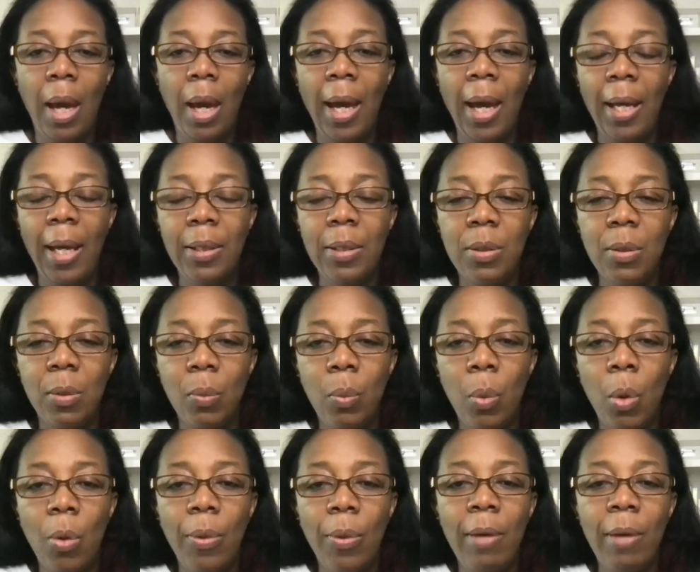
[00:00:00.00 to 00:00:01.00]
and
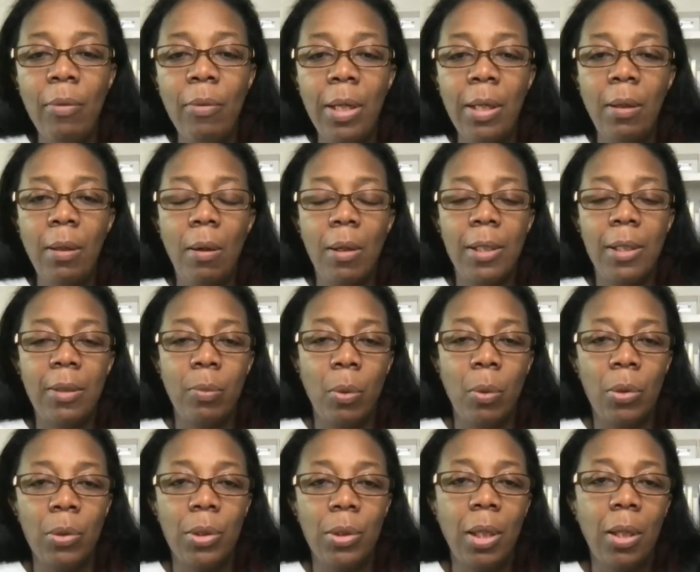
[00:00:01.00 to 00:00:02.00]
what they realized
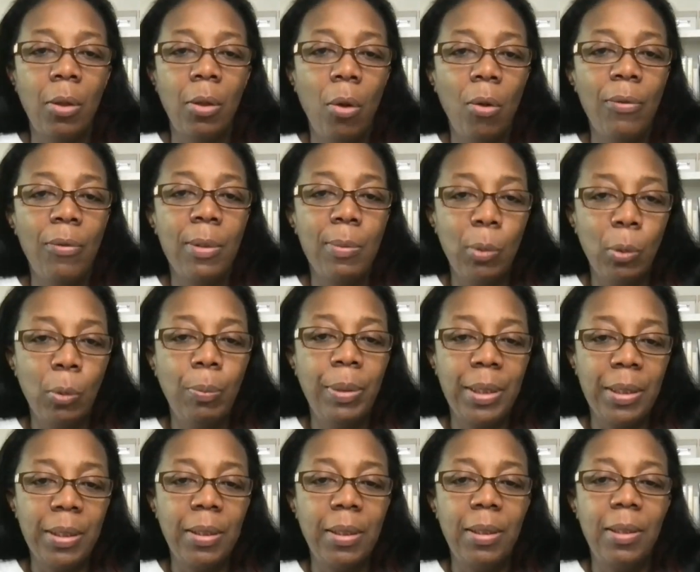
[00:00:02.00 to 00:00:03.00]
was that a lot of small
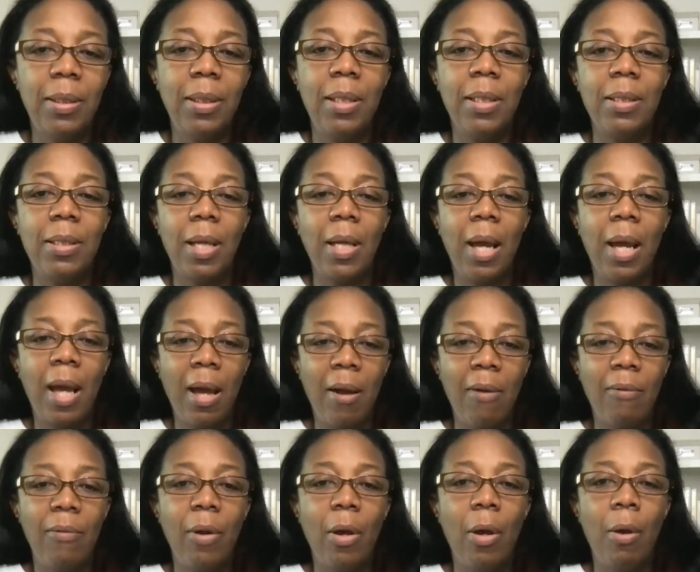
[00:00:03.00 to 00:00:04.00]
businesses have